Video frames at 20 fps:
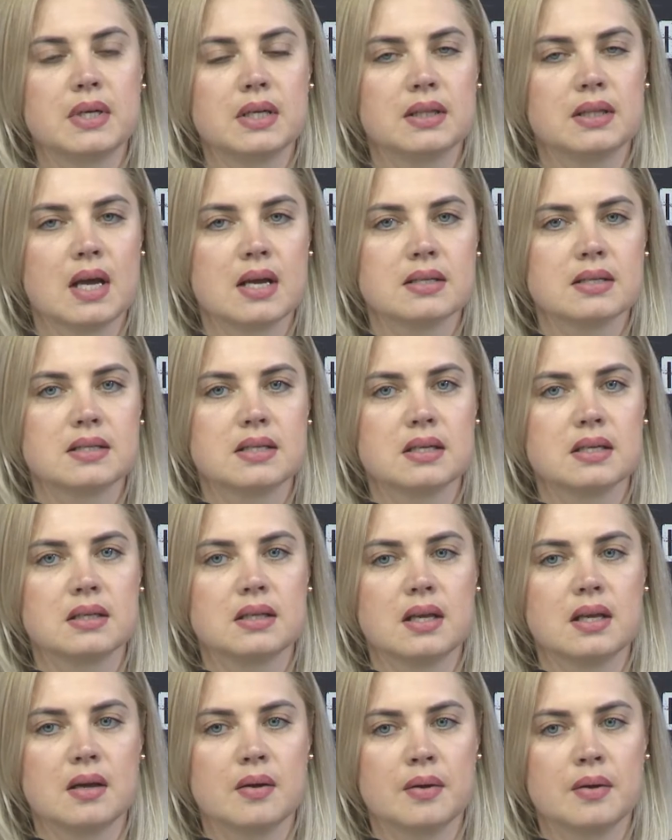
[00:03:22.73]
We
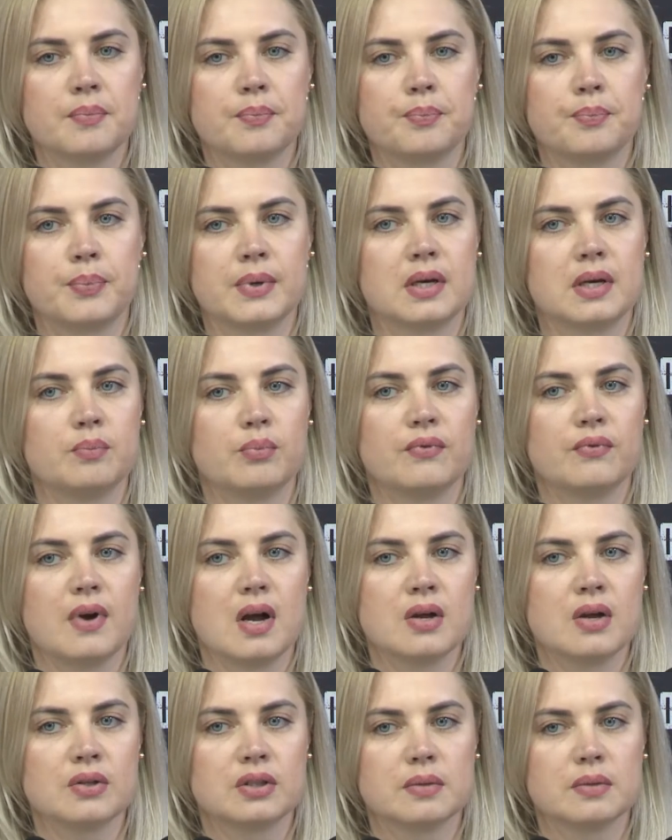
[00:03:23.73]
have
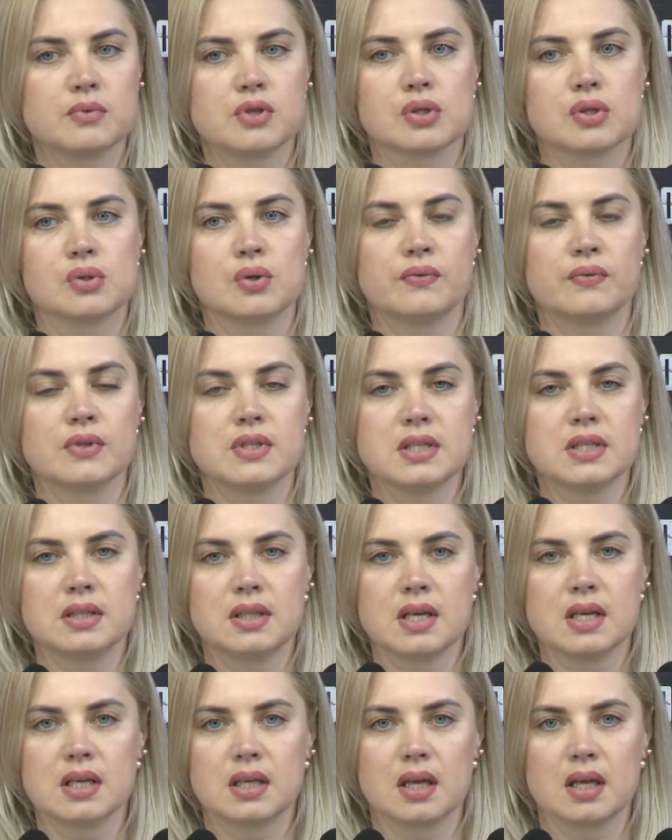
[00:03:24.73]
the
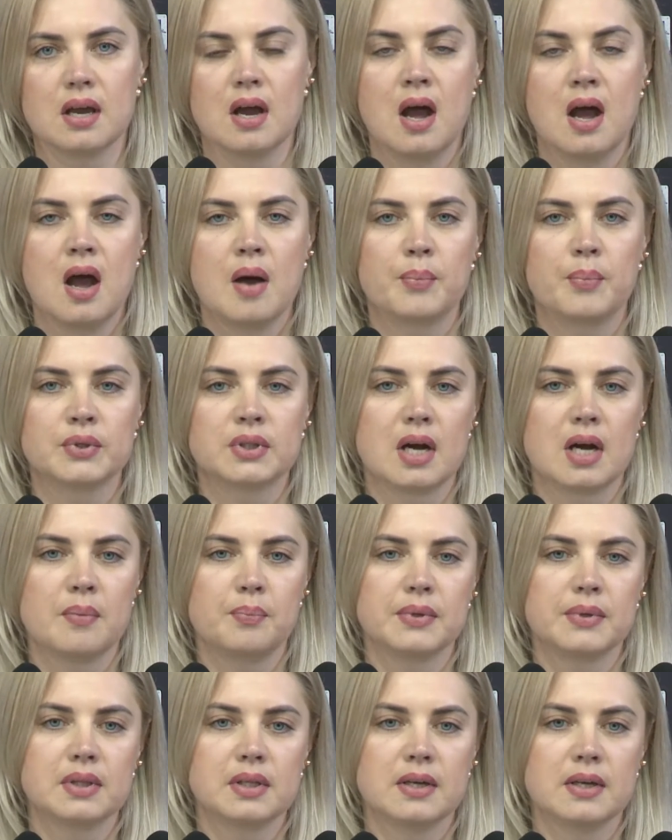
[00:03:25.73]
mental care
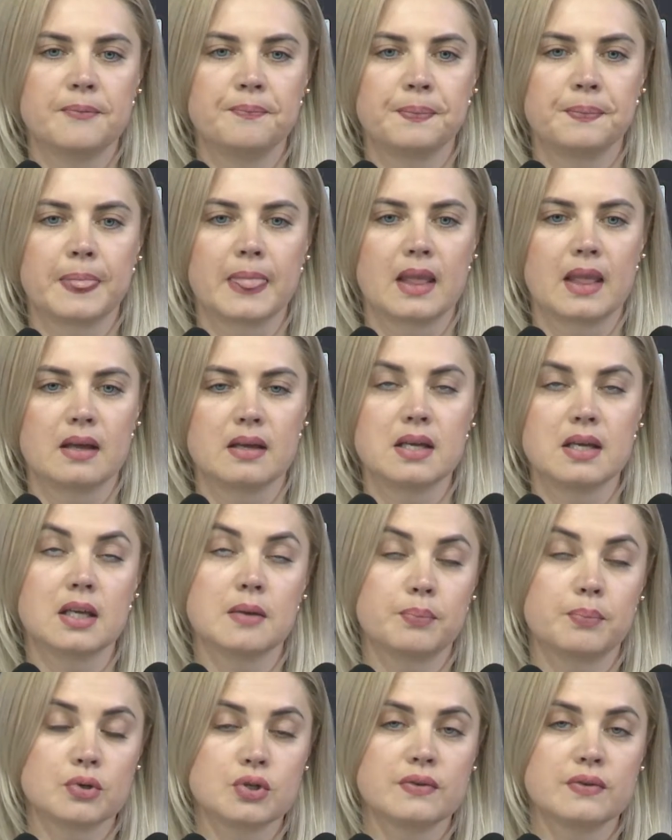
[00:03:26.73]
center
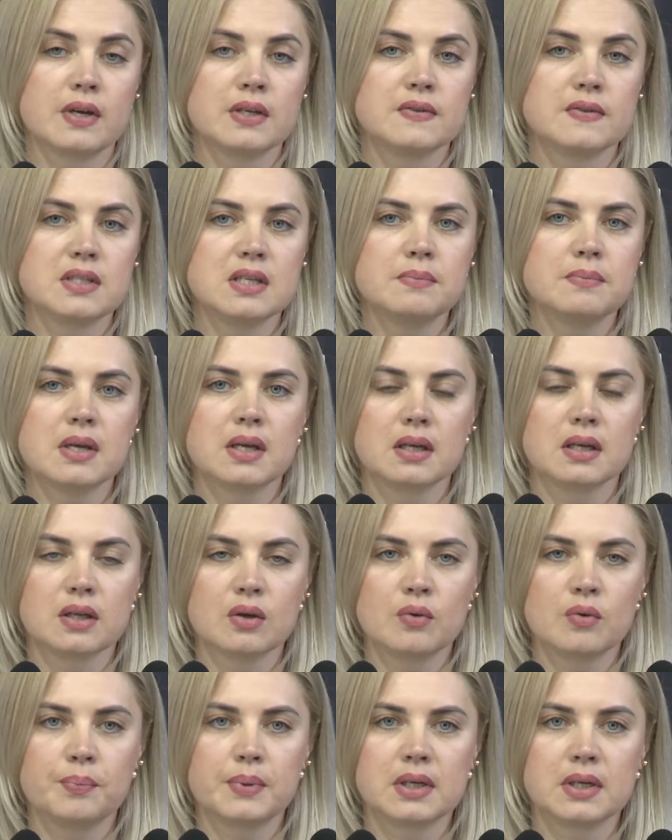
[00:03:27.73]
for
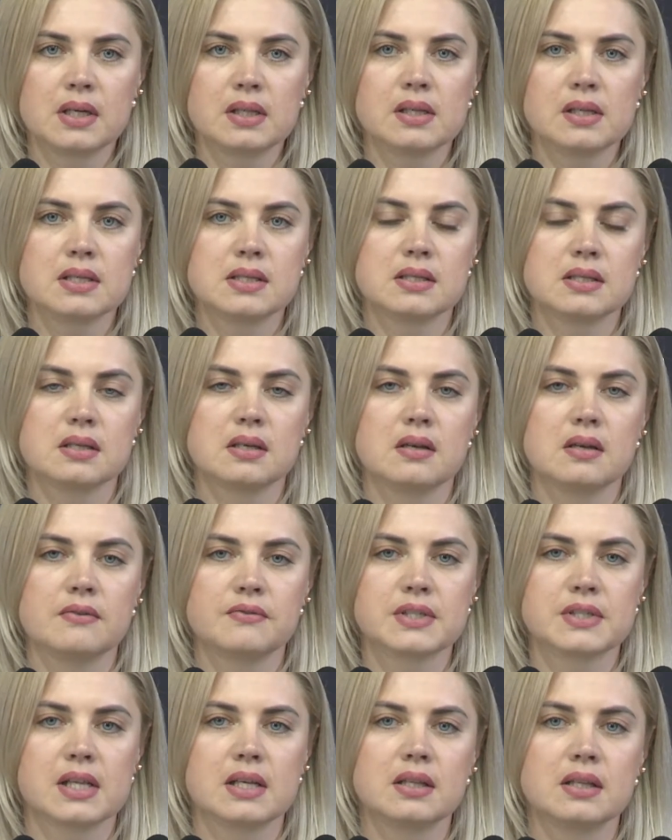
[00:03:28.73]
children
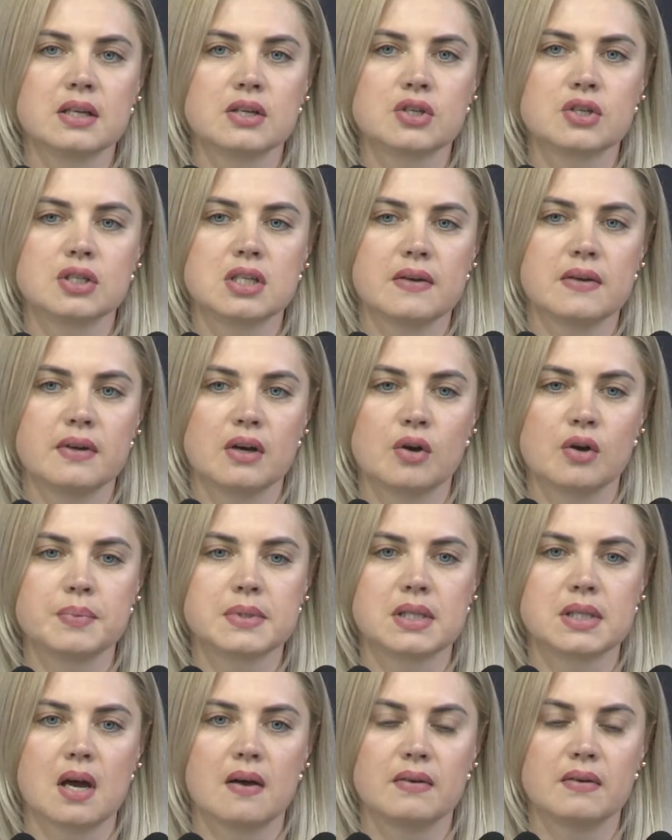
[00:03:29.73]
who reside
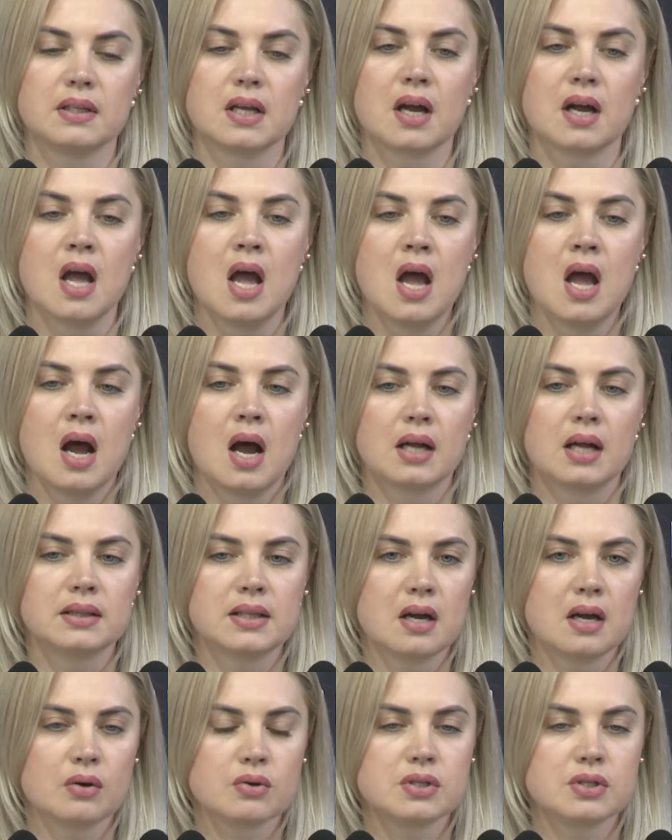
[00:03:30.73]
in families
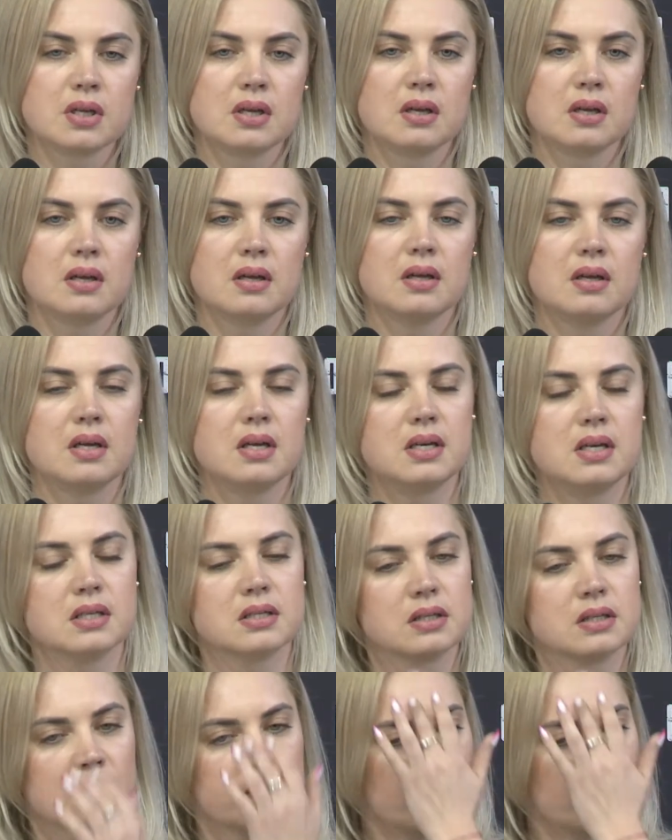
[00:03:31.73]
but found
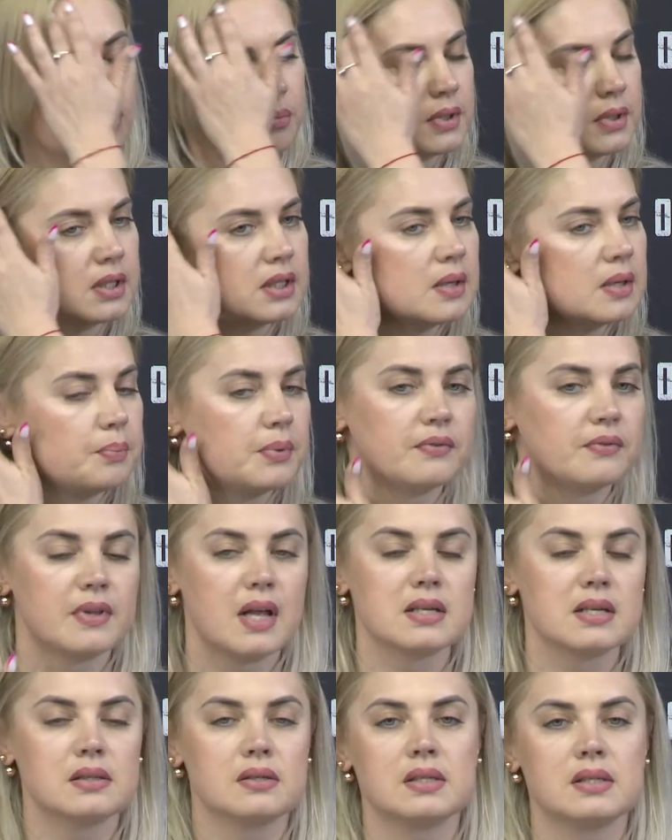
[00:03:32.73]
themselves in the
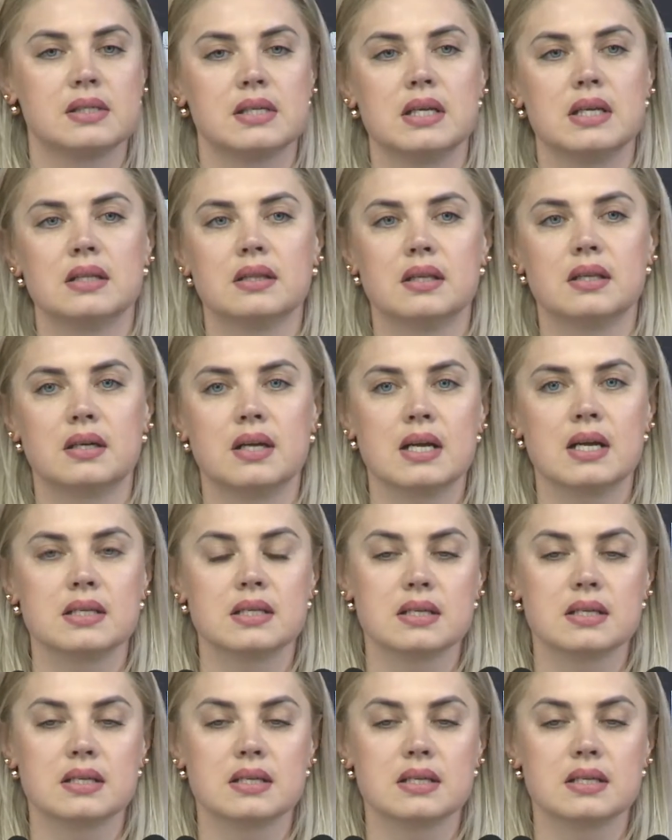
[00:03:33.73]
difficult